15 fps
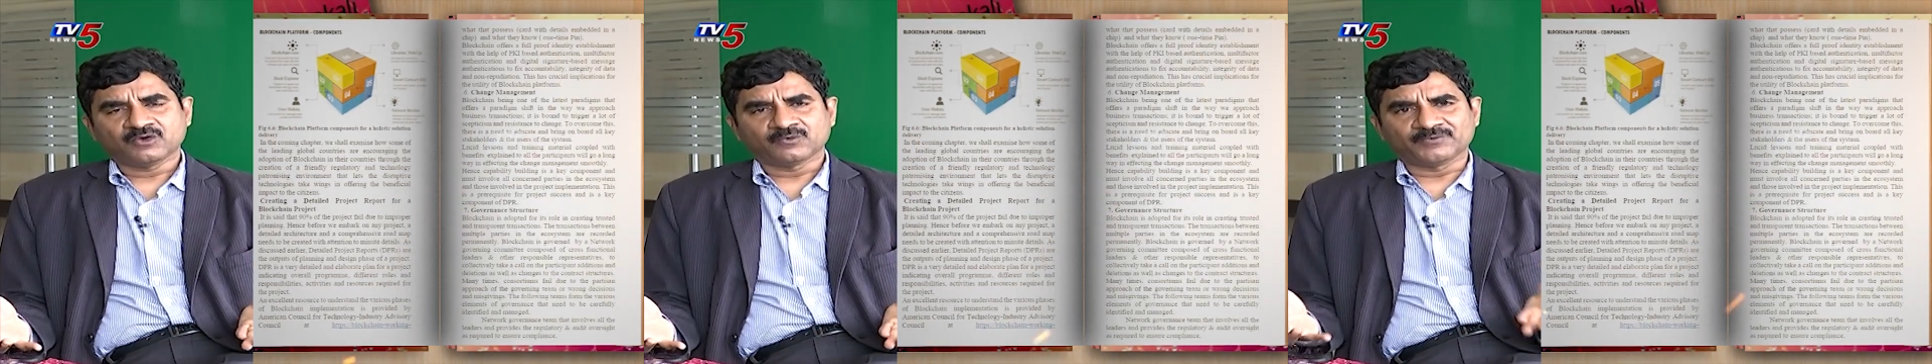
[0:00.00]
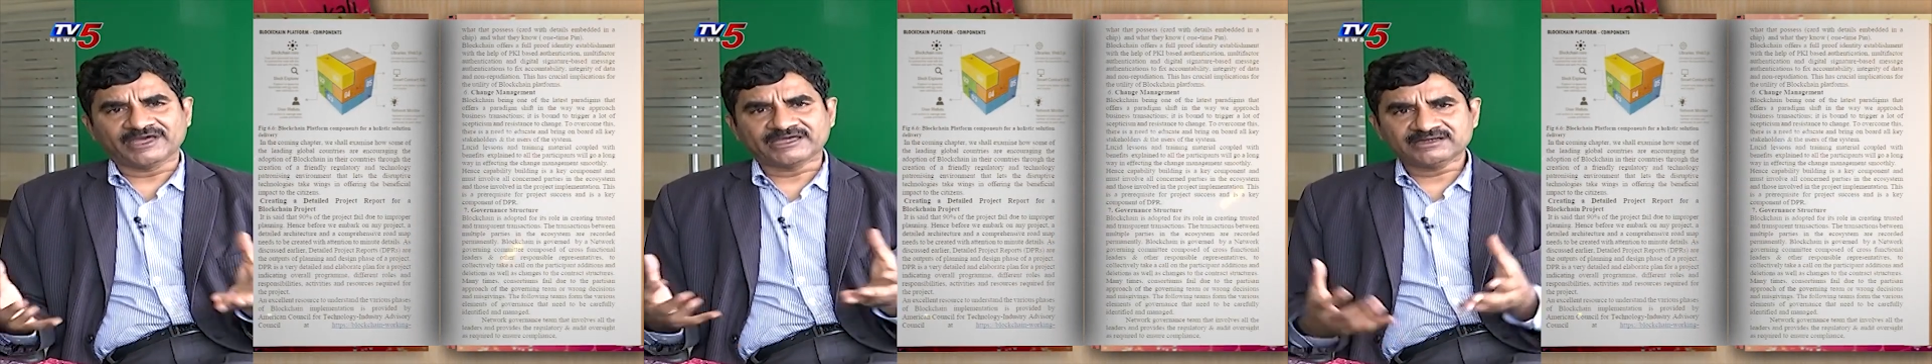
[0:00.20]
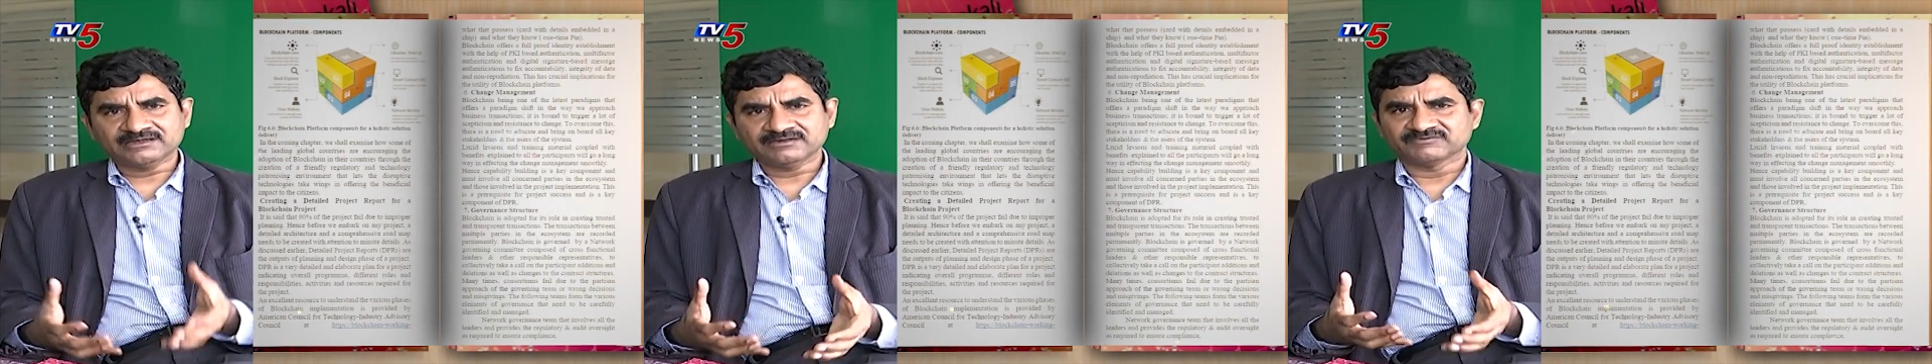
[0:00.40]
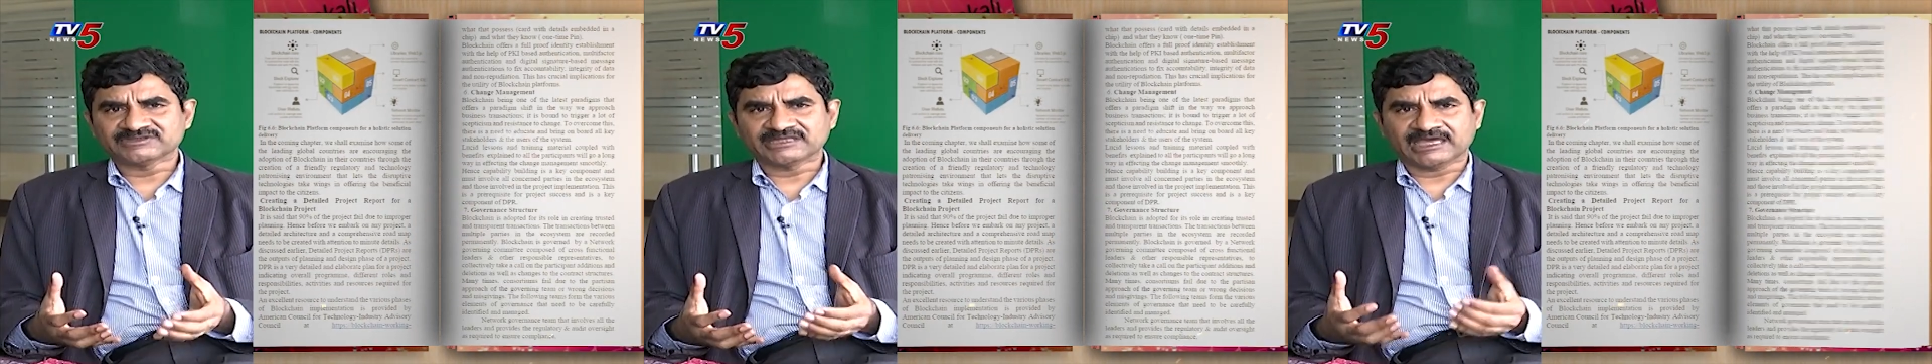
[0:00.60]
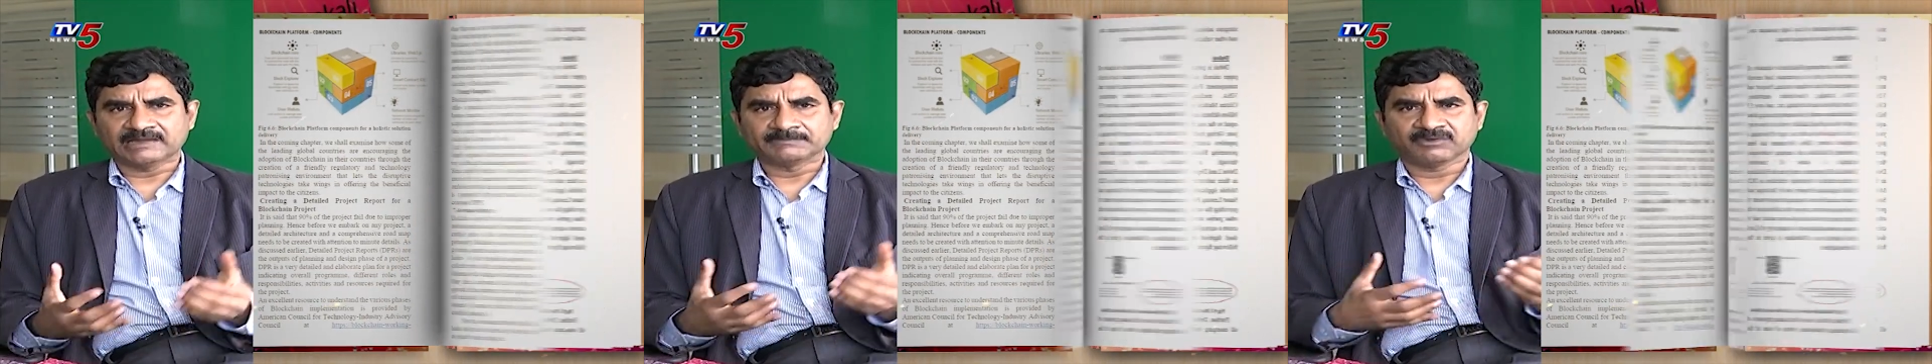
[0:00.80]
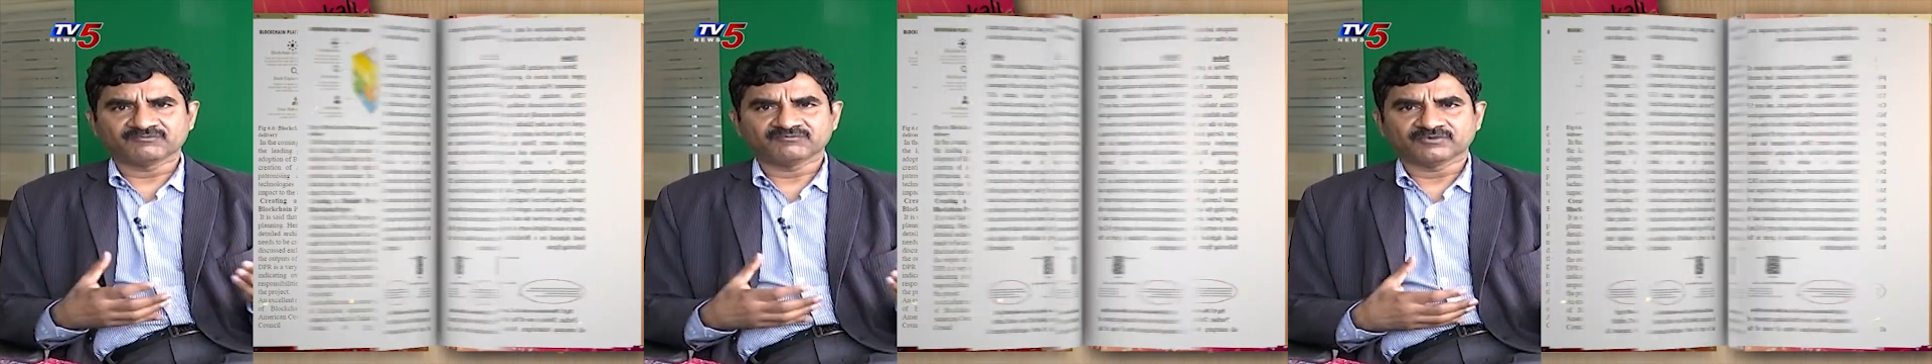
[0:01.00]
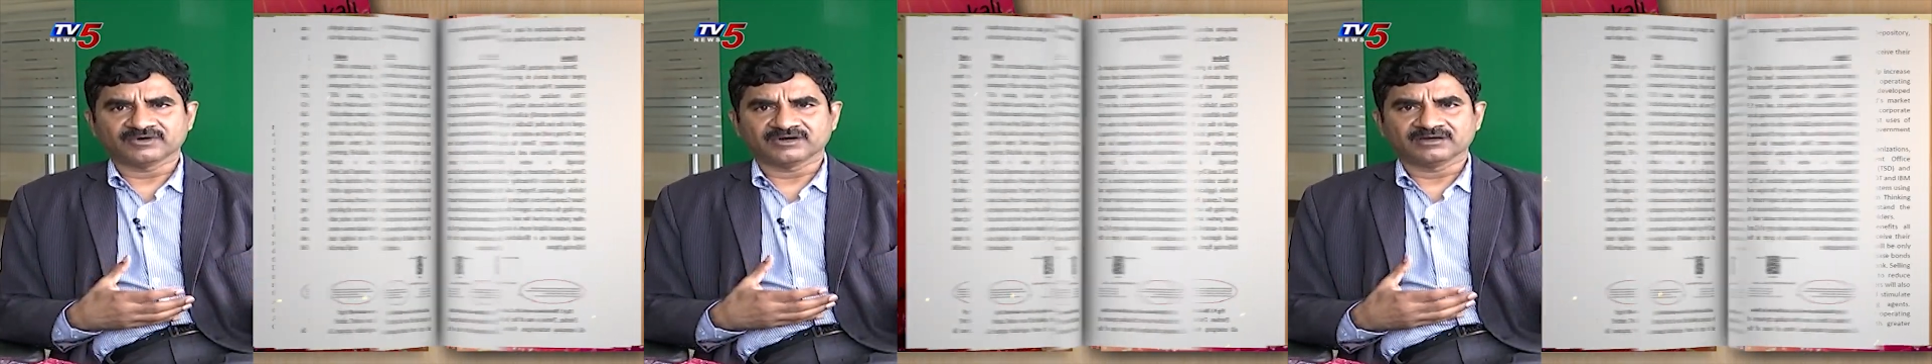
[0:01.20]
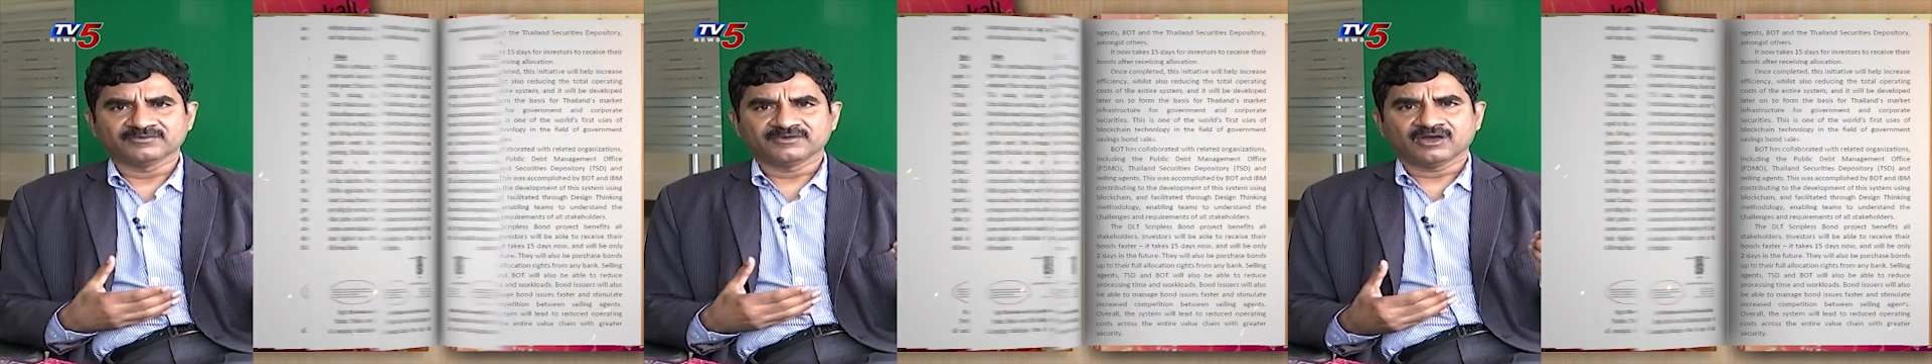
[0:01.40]
wherein with the help of
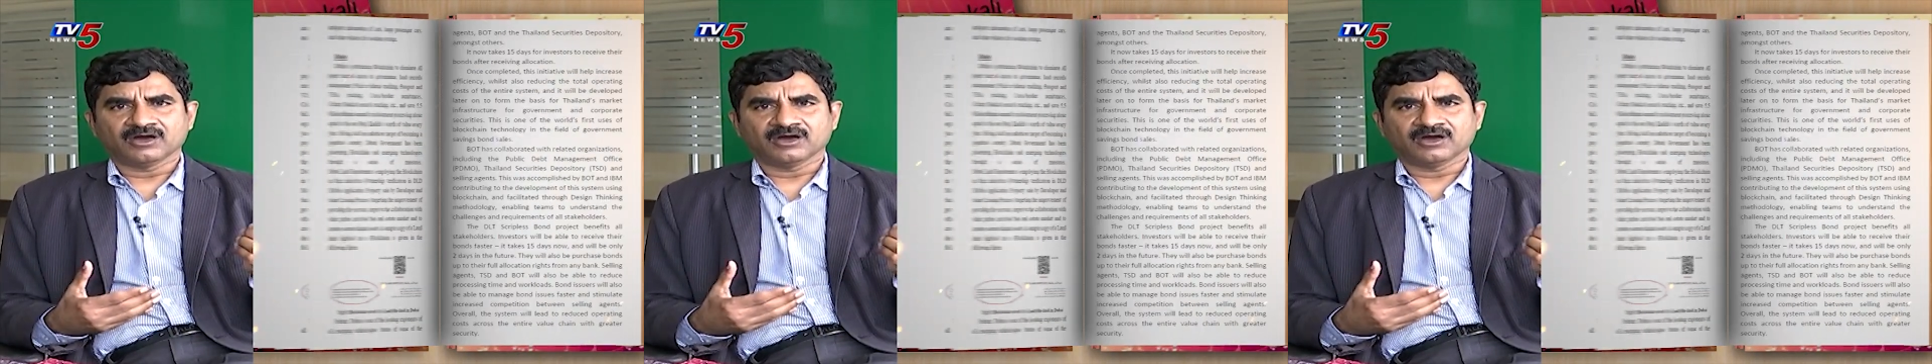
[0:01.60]
uh,